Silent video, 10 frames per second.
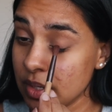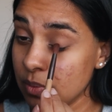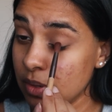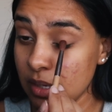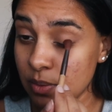
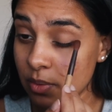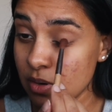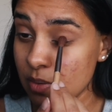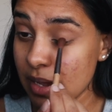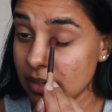We
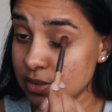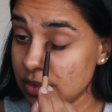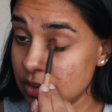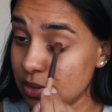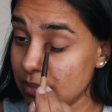were about
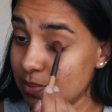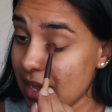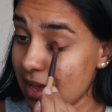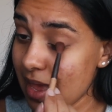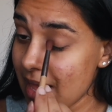to
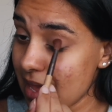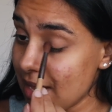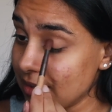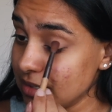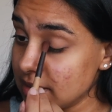buy a
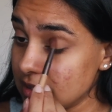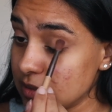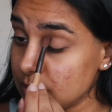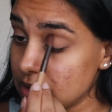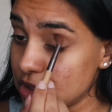
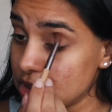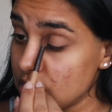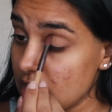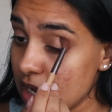house, which